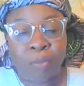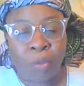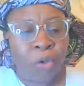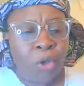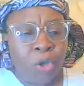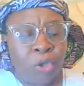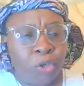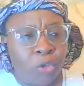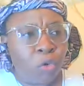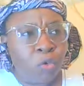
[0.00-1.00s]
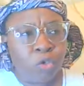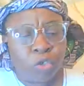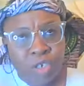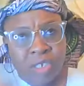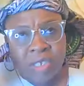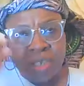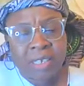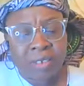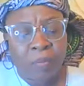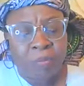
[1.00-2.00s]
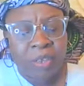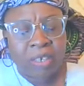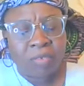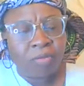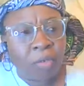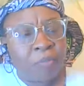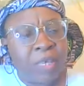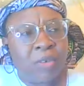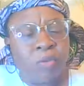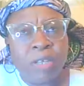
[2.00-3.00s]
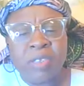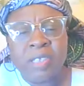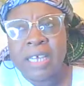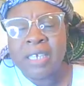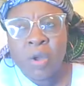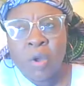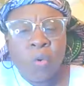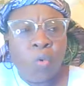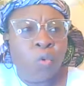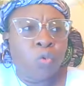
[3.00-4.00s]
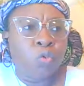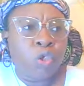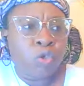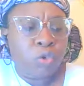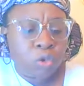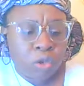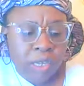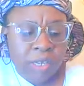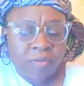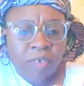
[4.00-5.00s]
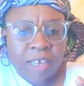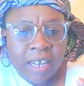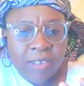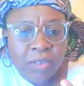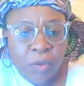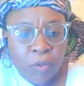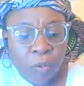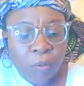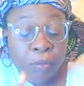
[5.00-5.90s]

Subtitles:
But, you just eat something for me where you said, oh, we shouldn't set finance goals.